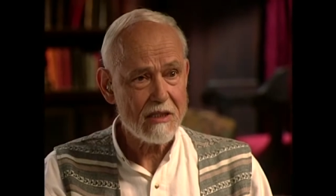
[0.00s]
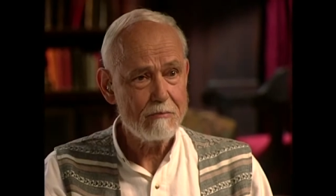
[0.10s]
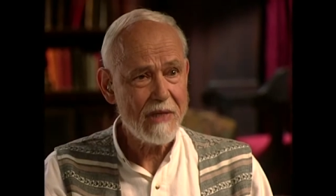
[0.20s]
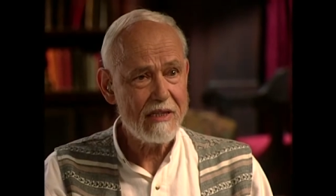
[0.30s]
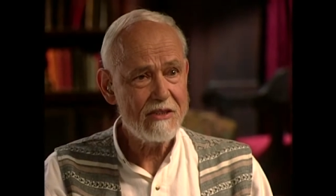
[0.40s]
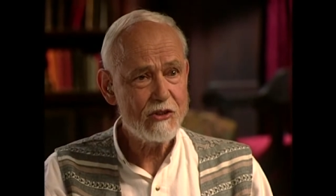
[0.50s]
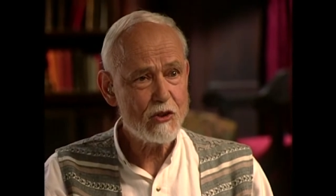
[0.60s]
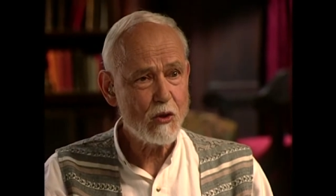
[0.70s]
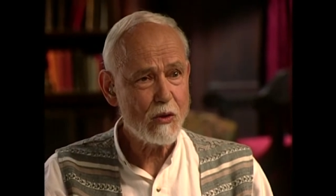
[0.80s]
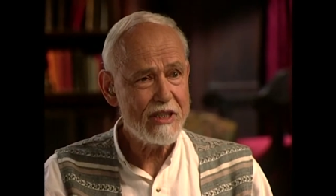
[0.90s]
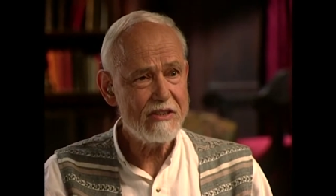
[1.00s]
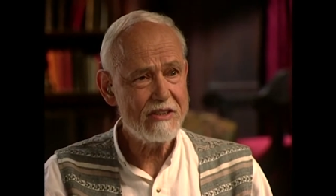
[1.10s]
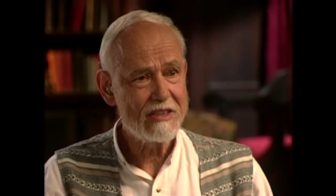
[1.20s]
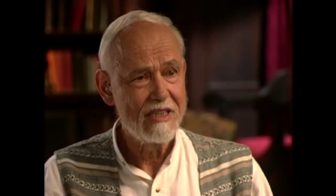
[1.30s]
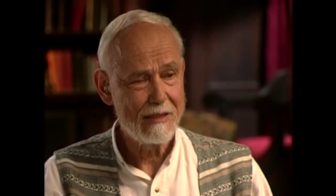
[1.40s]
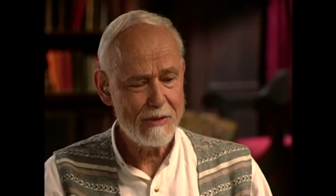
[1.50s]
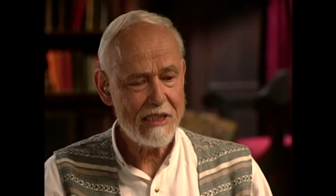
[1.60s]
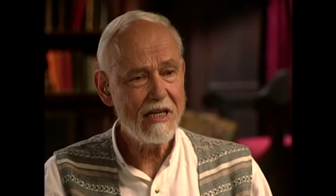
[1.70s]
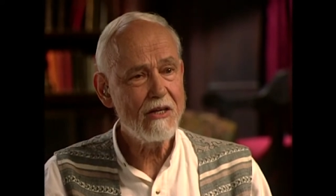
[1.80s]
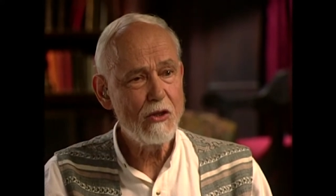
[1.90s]
out in many stories. Let
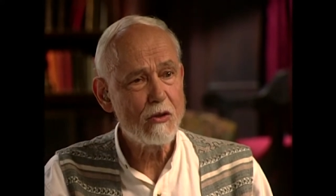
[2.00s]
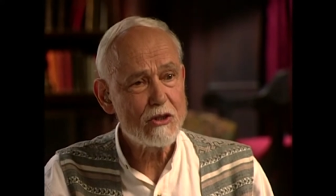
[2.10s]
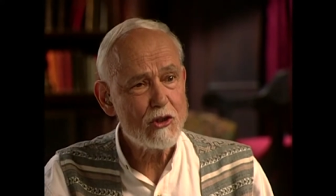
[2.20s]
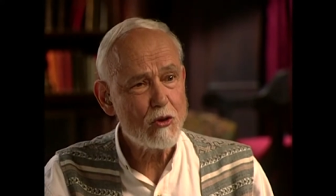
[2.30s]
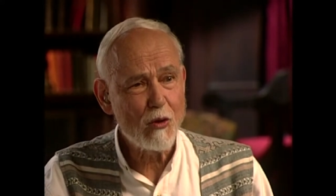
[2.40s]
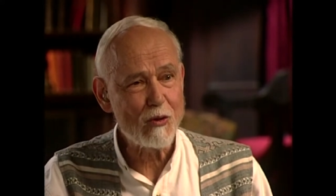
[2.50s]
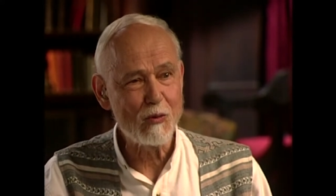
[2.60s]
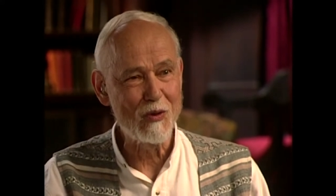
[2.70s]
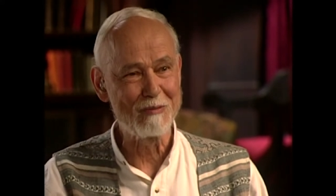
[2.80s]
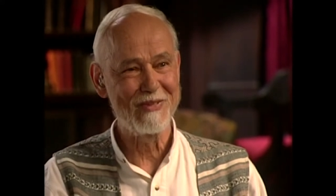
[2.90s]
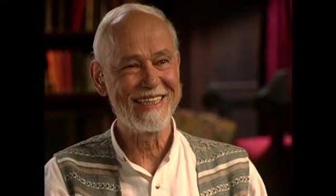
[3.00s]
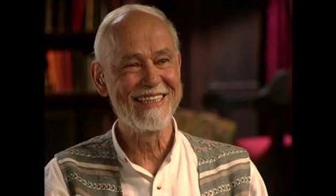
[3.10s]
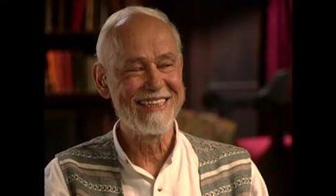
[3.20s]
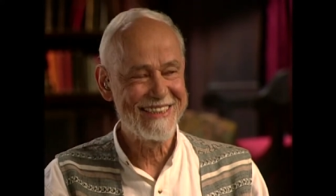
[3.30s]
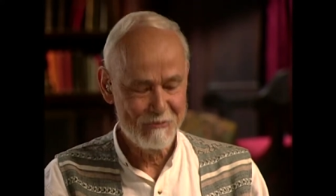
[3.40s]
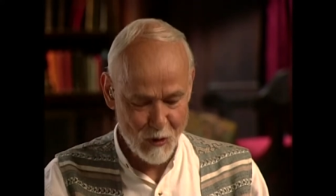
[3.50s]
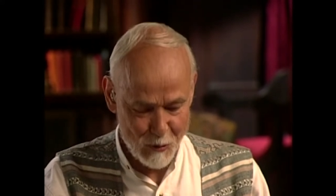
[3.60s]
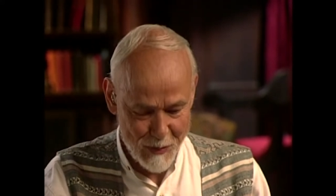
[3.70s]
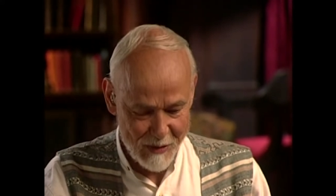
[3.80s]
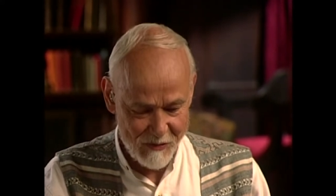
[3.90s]
me tell you a short one because
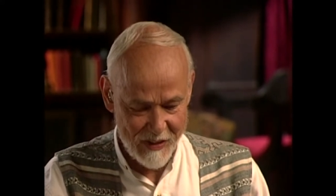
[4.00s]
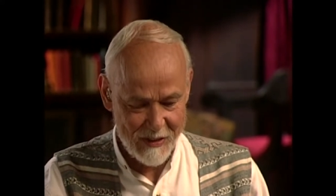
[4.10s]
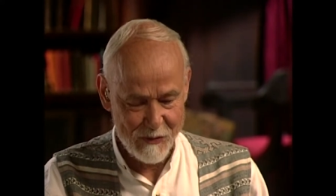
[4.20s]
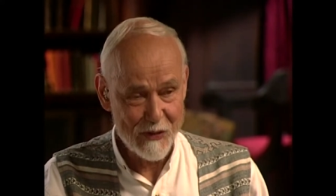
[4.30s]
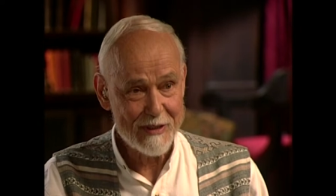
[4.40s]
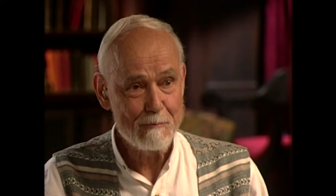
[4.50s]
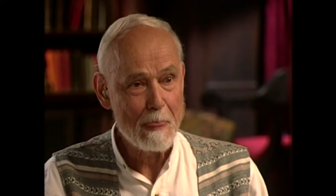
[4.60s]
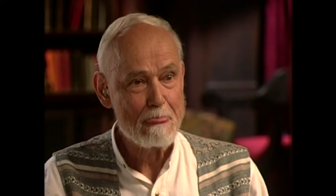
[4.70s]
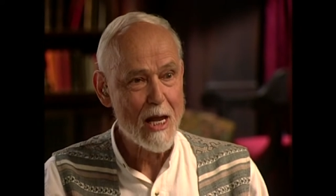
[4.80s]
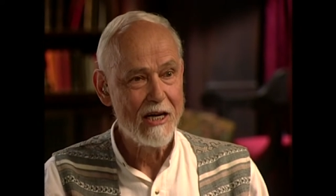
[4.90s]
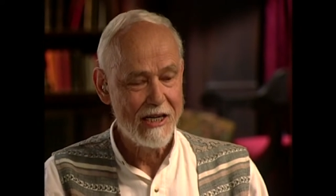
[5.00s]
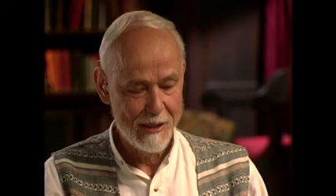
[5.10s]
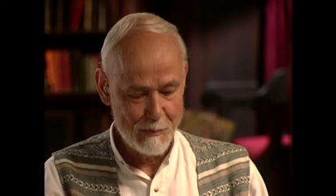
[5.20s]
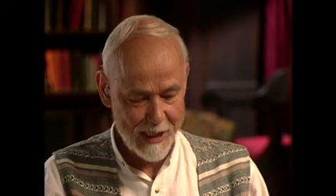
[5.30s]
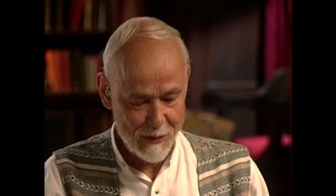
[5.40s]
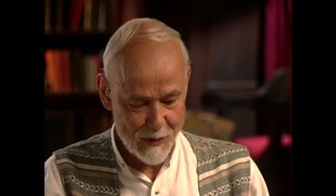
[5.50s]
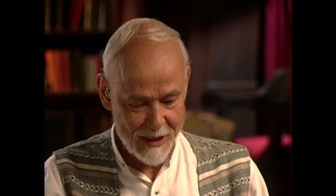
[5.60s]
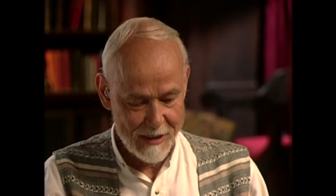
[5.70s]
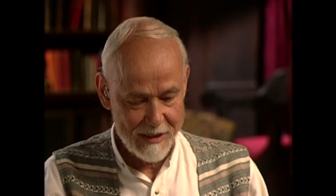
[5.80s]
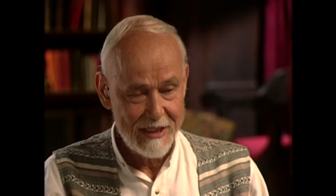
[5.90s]
one of my favorite
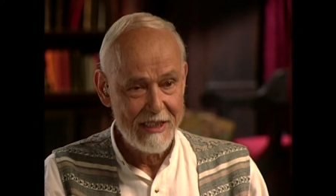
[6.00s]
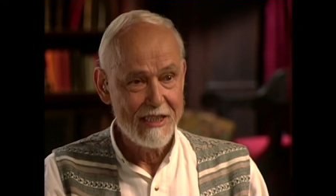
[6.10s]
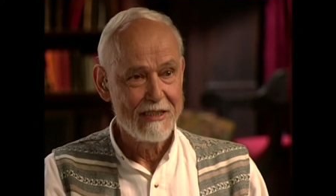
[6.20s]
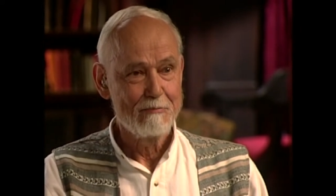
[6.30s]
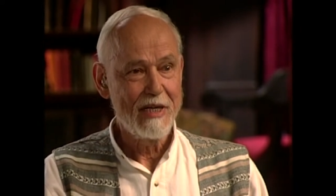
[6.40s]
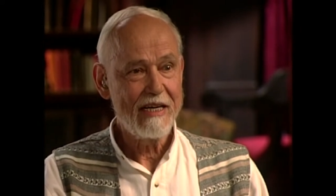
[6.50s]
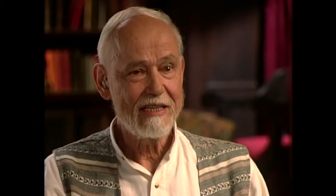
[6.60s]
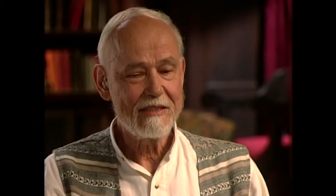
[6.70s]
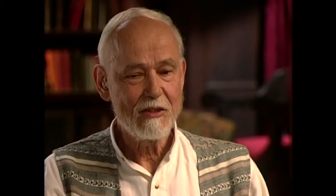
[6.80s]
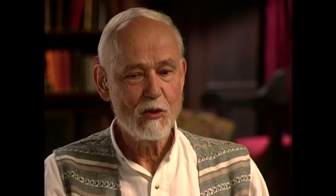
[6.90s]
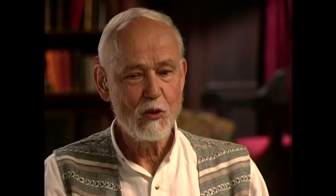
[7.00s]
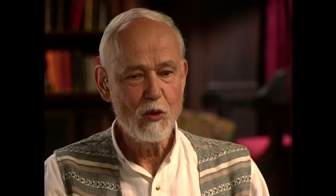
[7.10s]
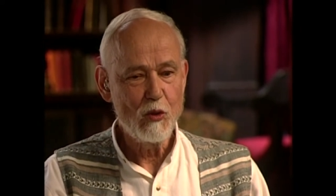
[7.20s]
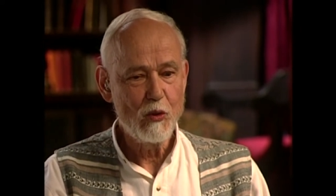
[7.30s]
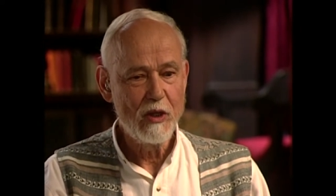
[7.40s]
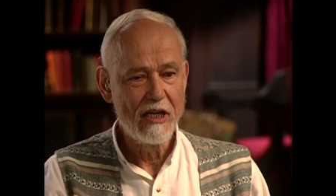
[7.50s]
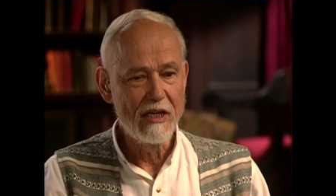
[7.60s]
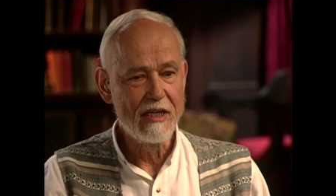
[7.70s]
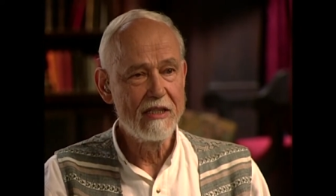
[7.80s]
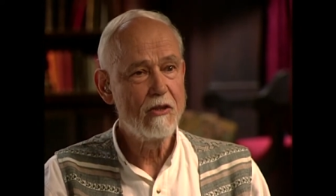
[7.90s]
about the man who,
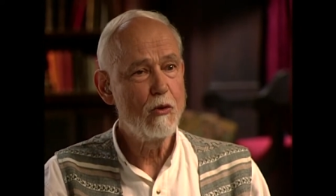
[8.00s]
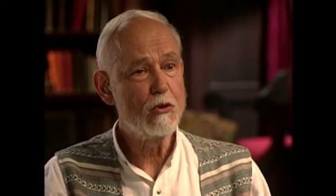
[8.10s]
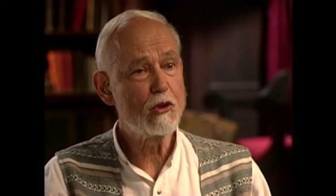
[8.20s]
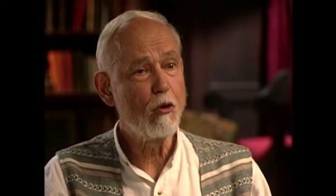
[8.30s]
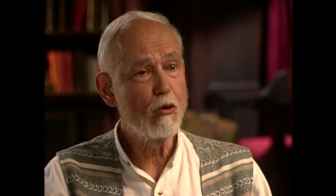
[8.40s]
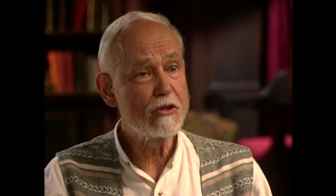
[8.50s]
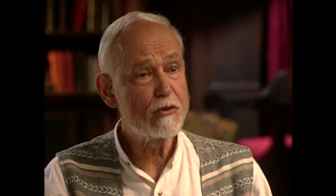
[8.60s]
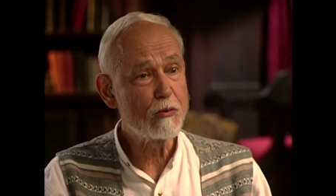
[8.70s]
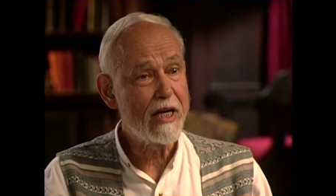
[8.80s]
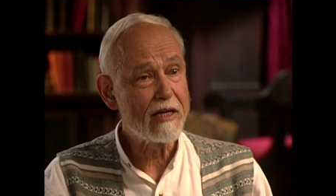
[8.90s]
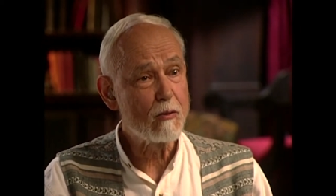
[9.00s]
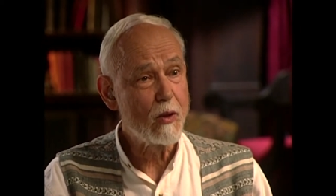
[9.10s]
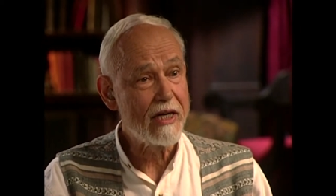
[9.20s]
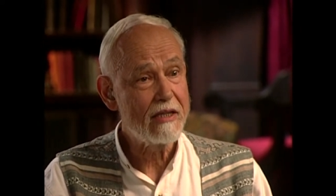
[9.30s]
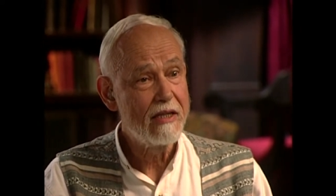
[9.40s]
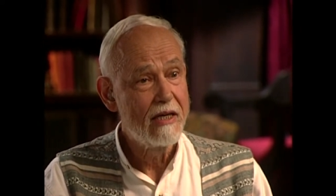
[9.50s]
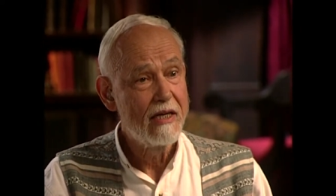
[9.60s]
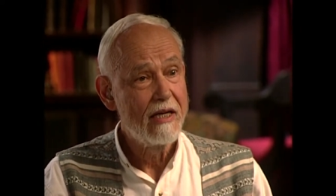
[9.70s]
uh, whose horse ran away.